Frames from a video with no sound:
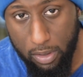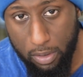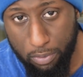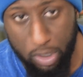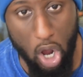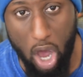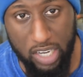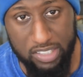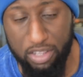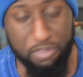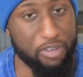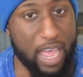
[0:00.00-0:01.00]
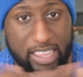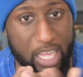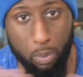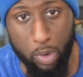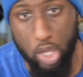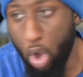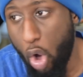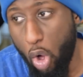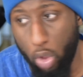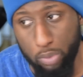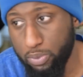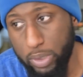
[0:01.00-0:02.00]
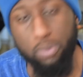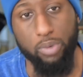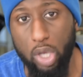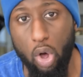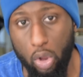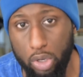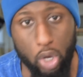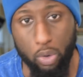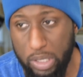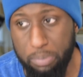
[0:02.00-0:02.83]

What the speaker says: regardless of the fact that we all know he